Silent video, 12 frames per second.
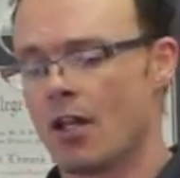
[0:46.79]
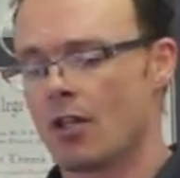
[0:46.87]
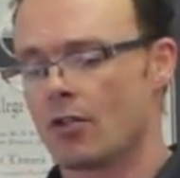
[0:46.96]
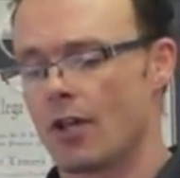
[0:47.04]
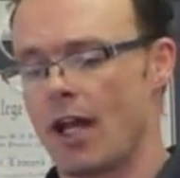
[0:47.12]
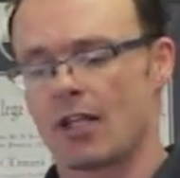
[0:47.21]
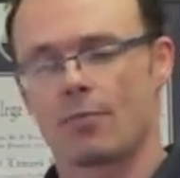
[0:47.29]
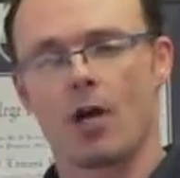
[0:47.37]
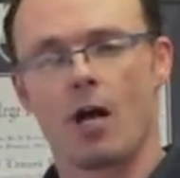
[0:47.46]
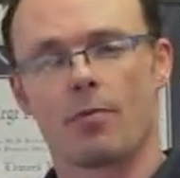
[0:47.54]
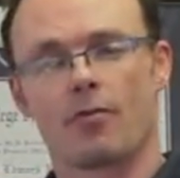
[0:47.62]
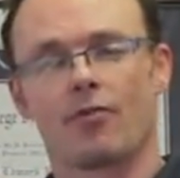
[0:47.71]
so it has
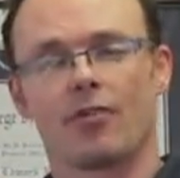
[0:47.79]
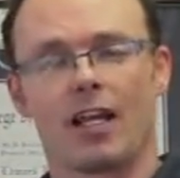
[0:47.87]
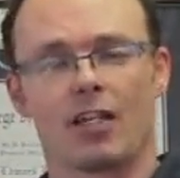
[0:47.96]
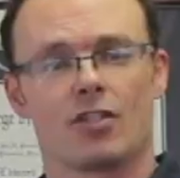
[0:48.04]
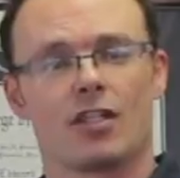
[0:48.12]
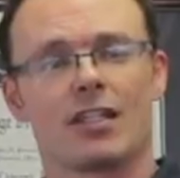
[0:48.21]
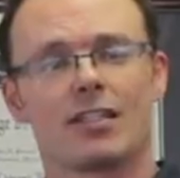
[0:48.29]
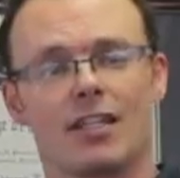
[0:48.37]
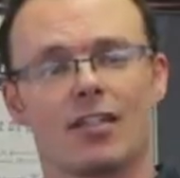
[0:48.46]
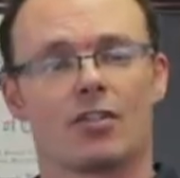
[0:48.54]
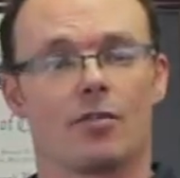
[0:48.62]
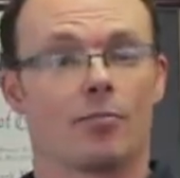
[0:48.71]
proper flexion,
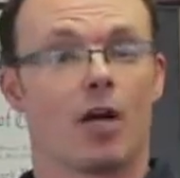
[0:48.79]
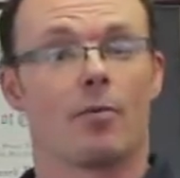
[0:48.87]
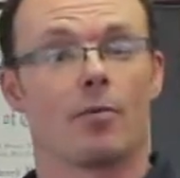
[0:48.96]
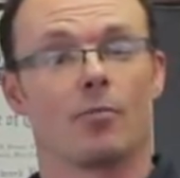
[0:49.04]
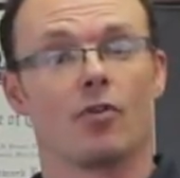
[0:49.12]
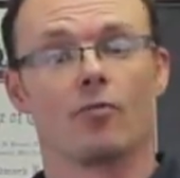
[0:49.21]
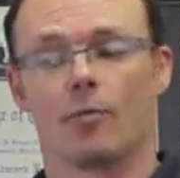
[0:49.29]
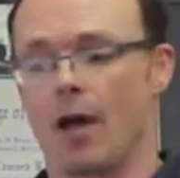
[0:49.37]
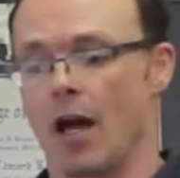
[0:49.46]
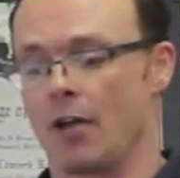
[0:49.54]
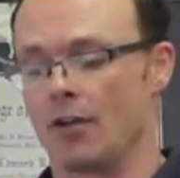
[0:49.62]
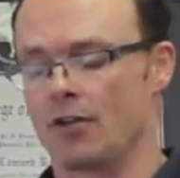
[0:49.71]
extension, and proper movement
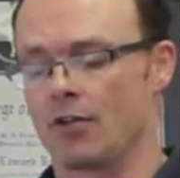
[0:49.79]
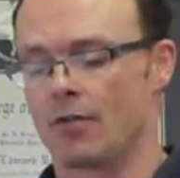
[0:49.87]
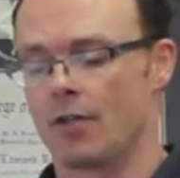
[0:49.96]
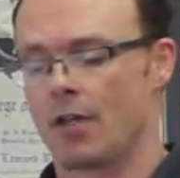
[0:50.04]
patterns.